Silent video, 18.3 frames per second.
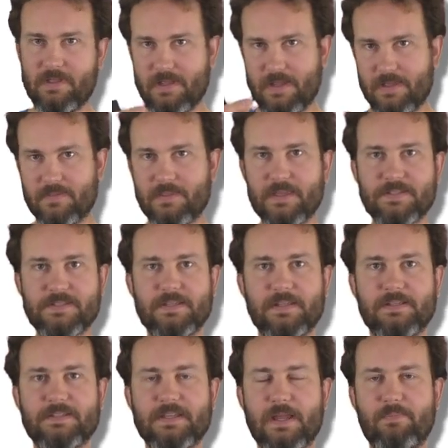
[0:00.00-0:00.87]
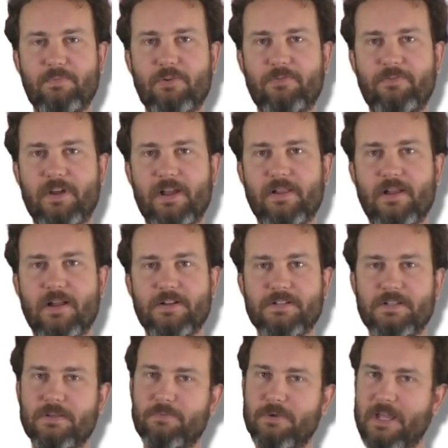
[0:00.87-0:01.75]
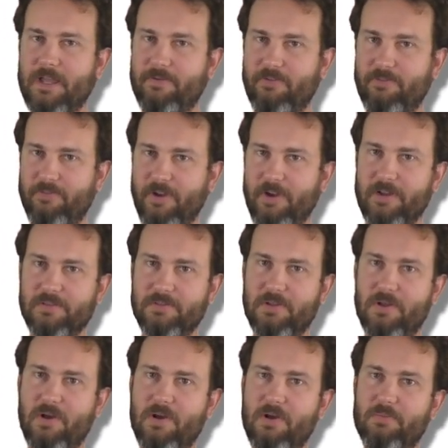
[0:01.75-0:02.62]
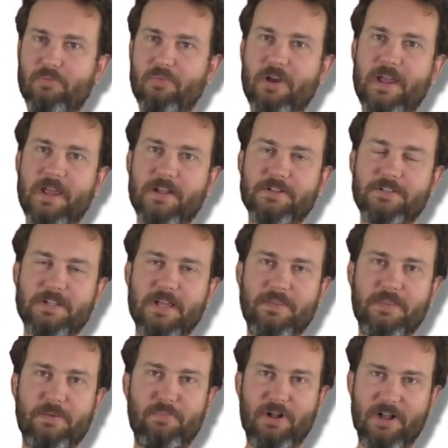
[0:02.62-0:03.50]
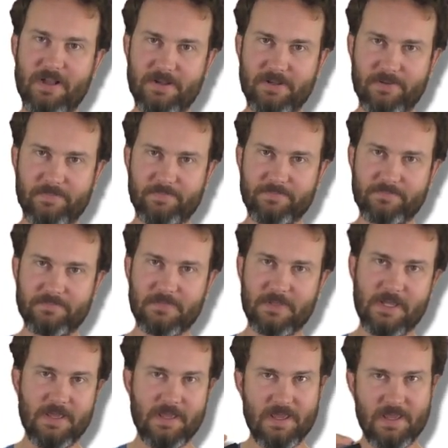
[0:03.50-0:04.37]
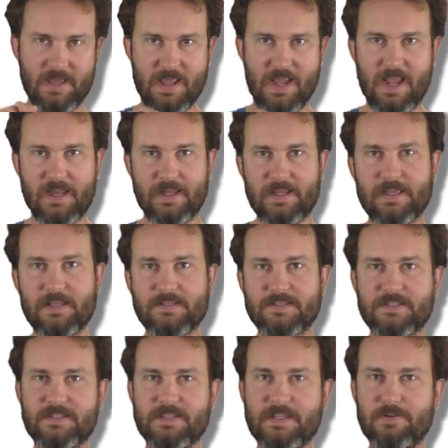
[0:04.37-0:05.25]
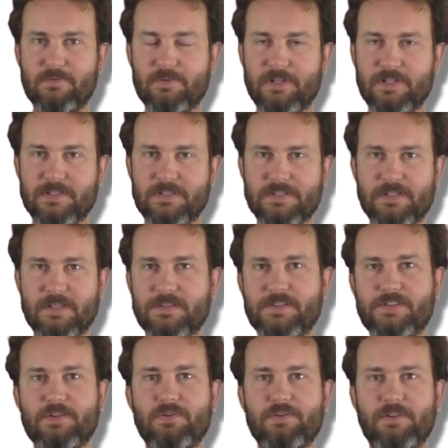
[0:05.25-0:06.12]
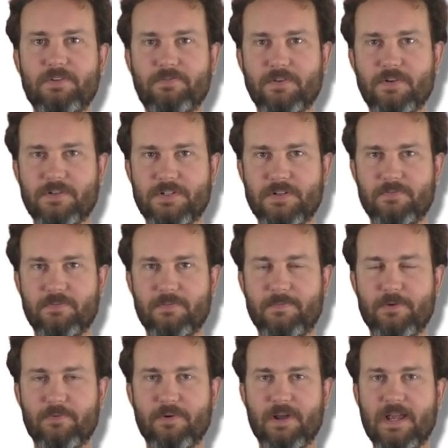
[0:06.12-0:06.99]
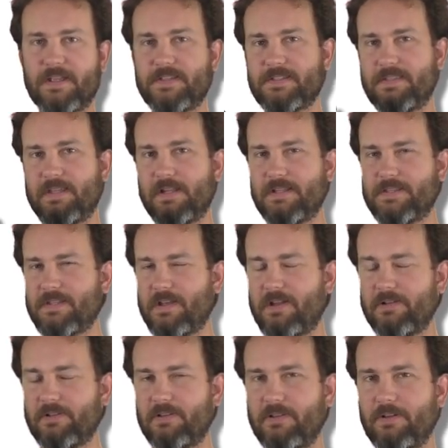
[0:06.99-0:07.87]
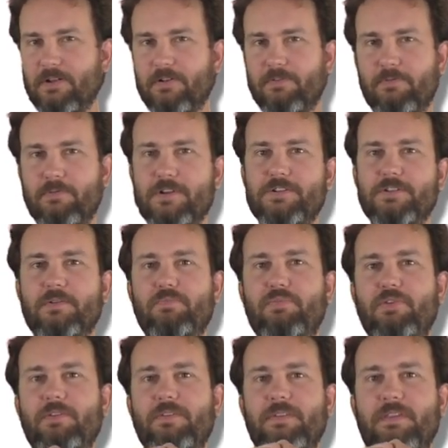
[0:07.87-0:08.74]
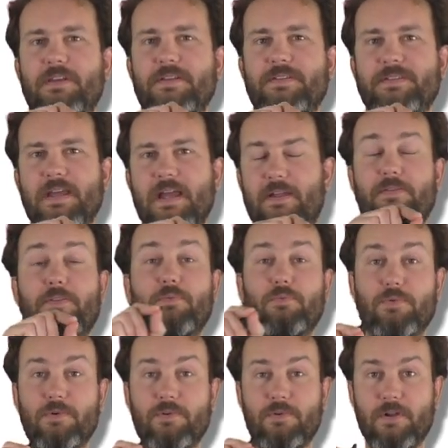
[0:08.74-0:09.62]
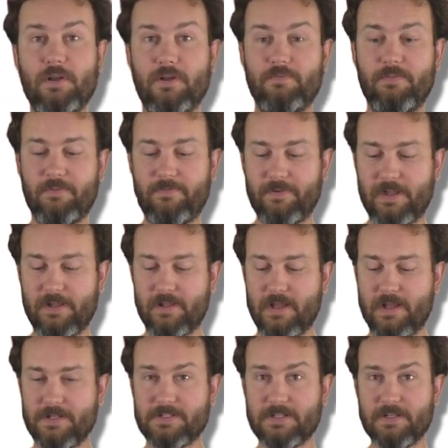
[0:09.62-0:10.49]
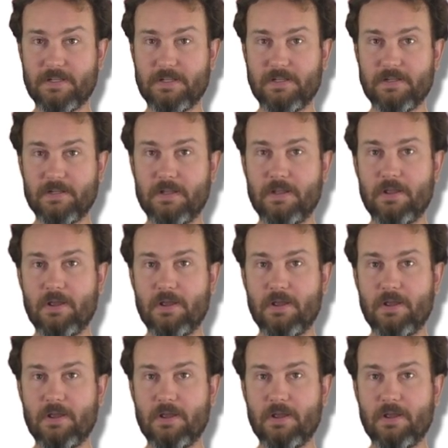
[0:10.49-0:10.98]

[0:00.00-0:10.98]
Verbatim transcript: In this example phylogeny, we have a very long branch at the bottom, and its sequence is so divergent from the rest that it's unclear if we should put this at the root of the phylogeny